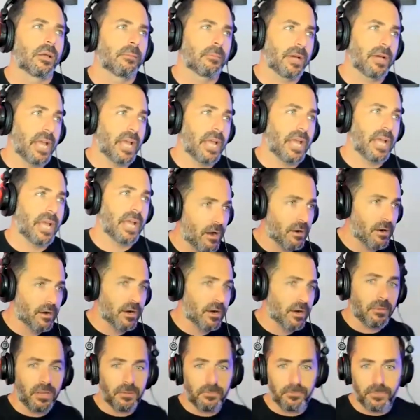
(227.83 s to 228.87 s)
and by our
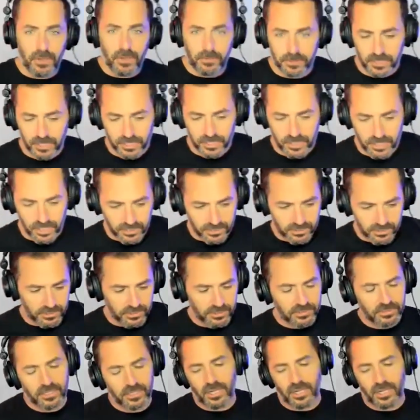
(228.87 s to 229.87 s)
I mean public adjusters,